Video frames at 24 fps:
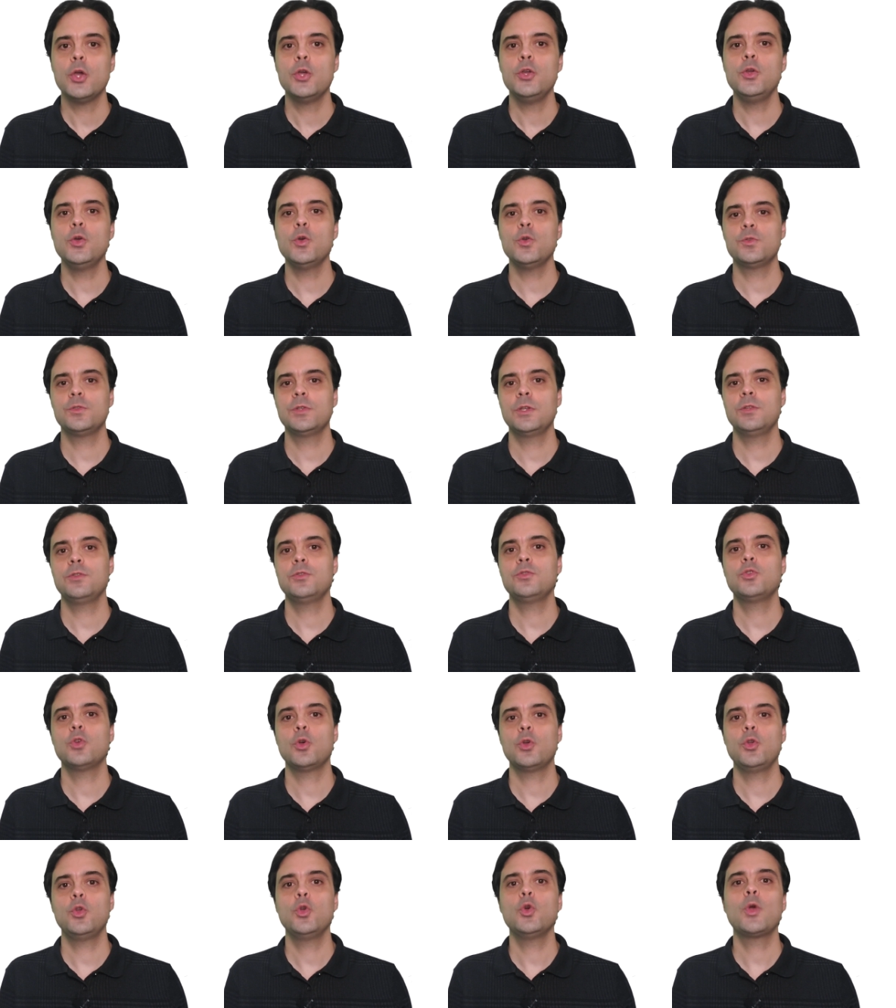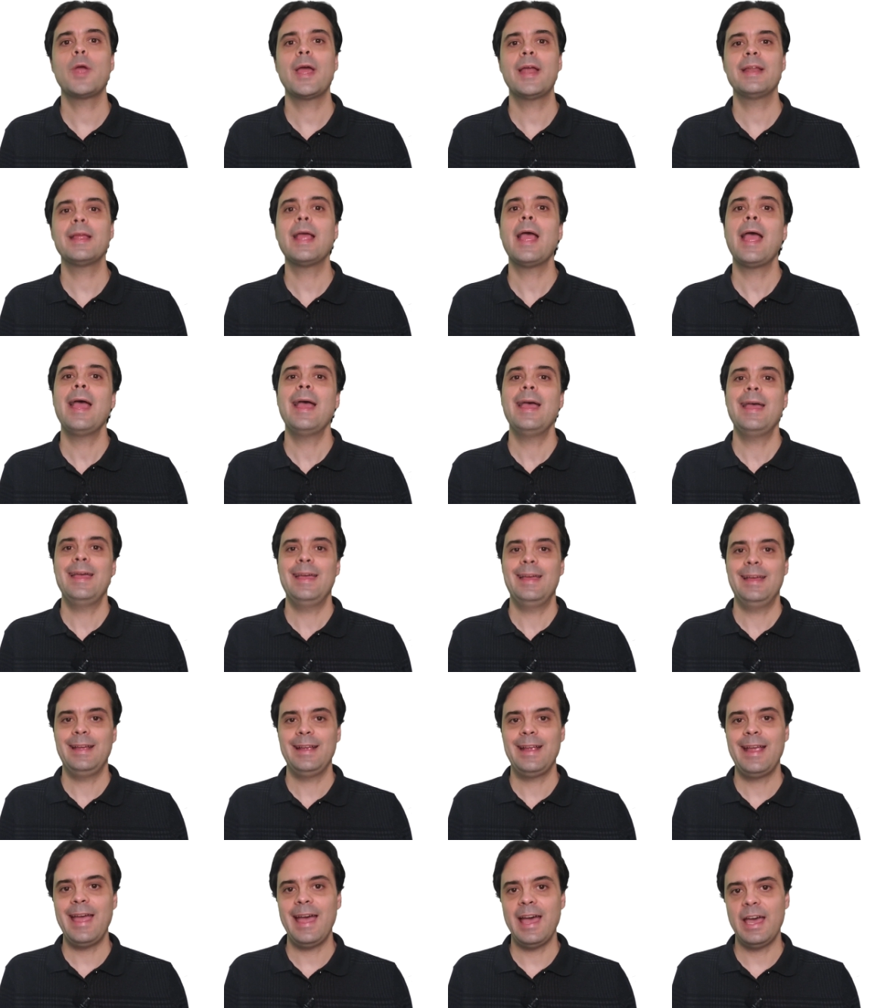Use it so you can
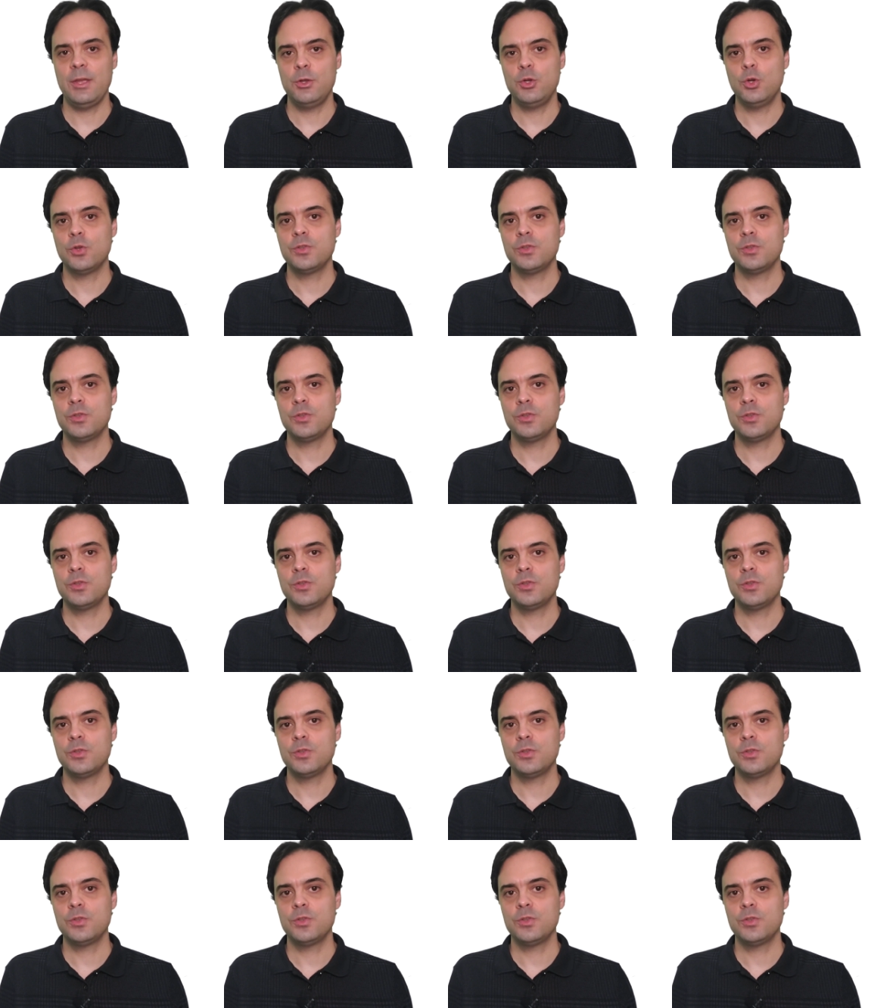guide